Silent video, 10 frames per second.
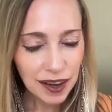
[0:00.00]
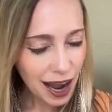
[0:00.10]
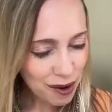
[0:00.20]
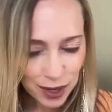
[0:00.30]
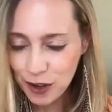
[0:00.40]

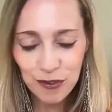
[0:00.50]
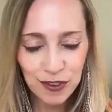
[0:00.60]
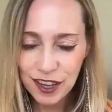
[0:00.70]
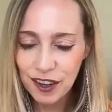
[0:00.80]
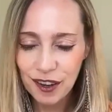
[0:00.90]
How would you
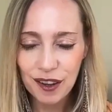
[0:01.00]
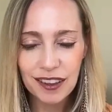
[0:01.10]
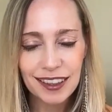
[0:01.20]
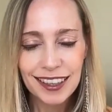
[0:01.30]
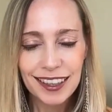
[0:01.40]

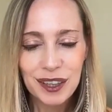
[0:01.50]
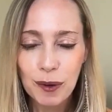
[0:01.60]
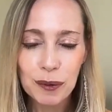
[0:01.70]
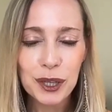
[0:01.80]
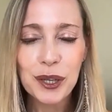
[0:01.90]
feel?
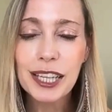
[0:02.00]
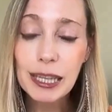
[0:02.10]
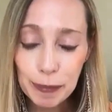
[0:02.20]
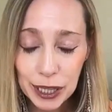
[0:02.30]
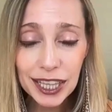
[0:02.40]
What would you
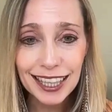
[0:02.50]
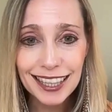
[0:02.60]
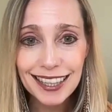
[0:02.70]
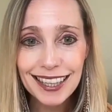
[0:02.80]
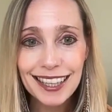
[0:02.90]

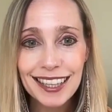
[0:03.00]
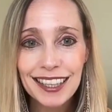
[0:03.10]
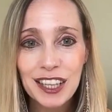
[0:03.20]
experience?